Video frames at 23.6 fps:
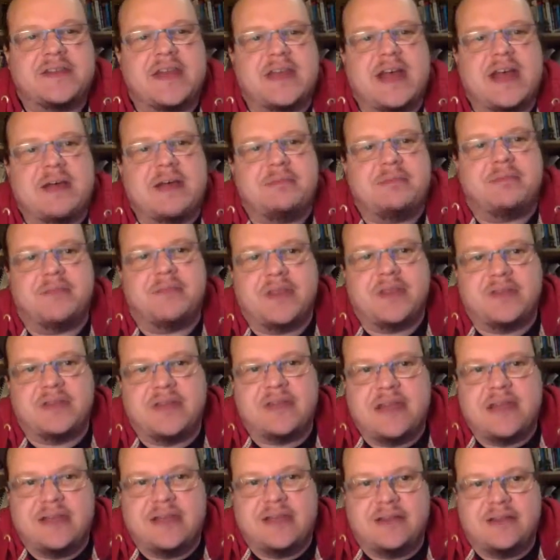that
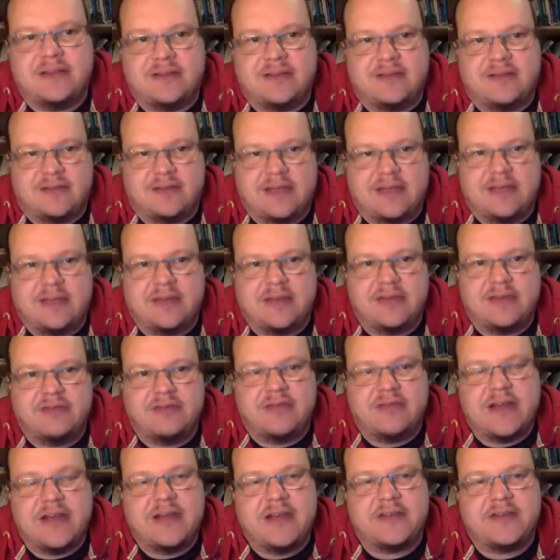in the
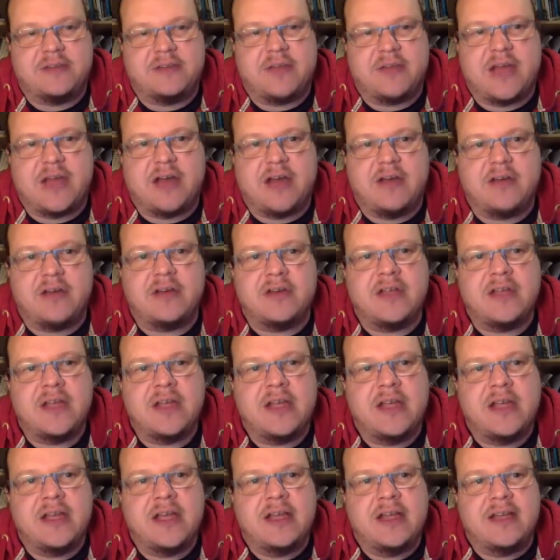Reading from Code
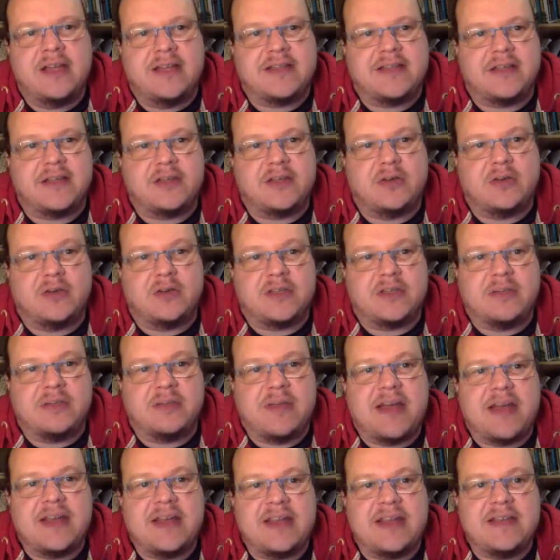Lessig talks
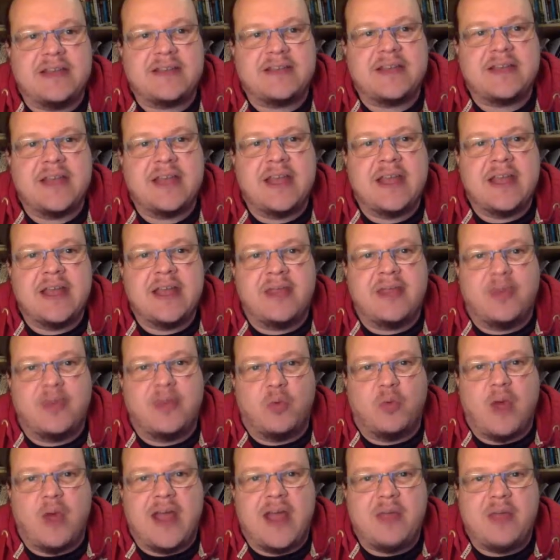about is the
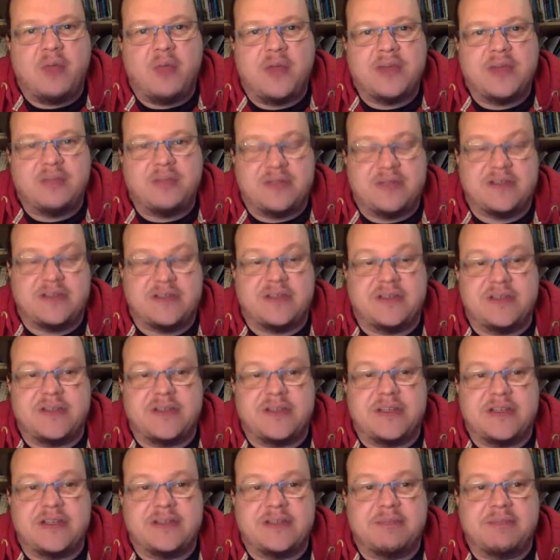way in which business
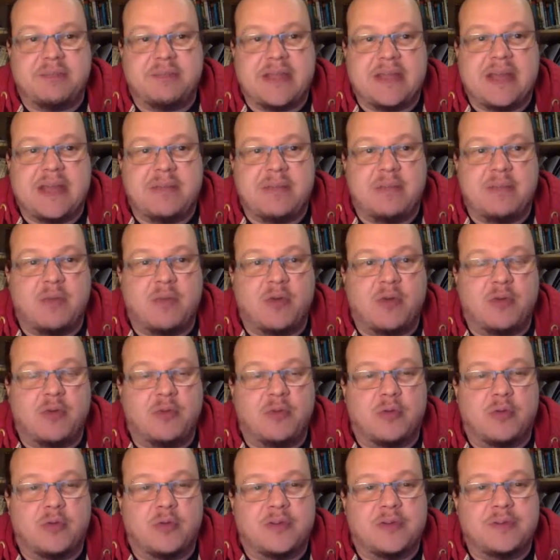is becoming more and
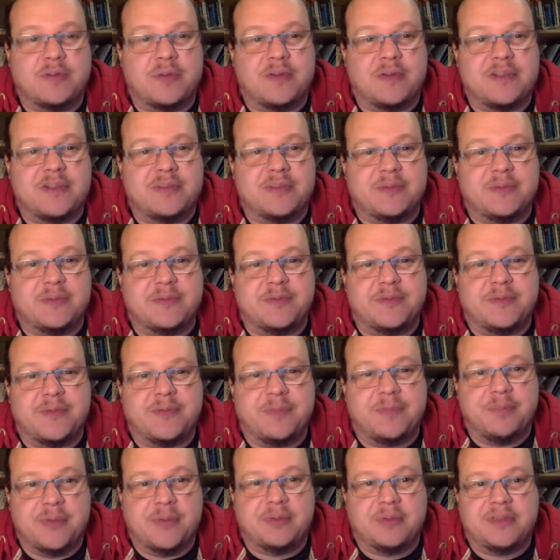more responsible for
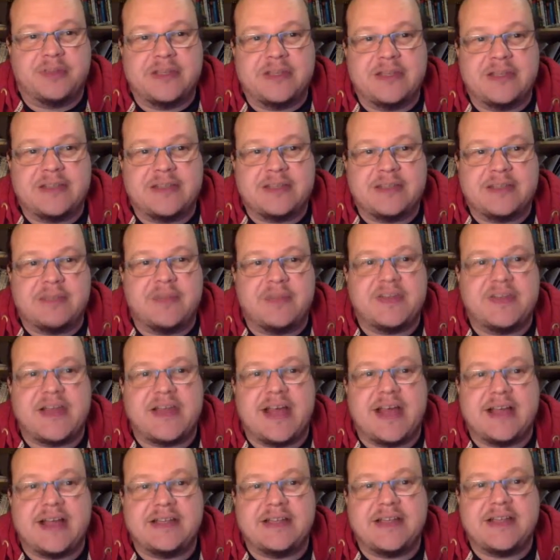building some of this
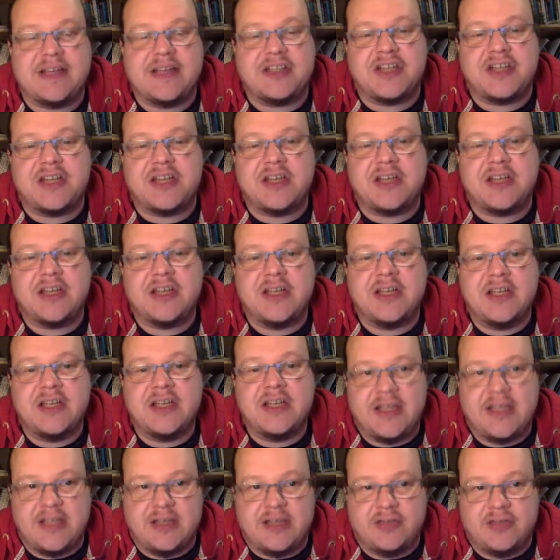architecture
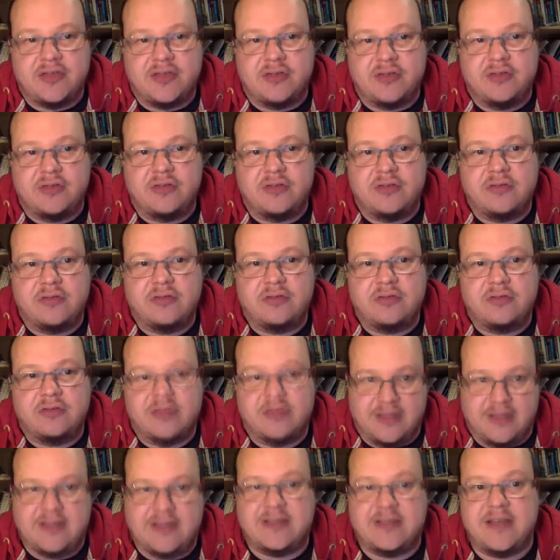into
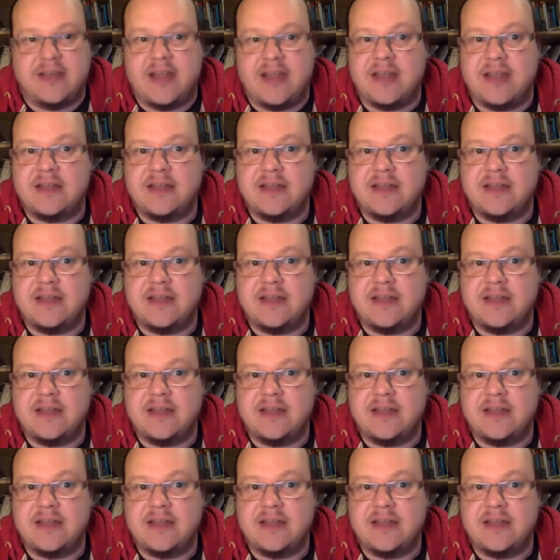the internet.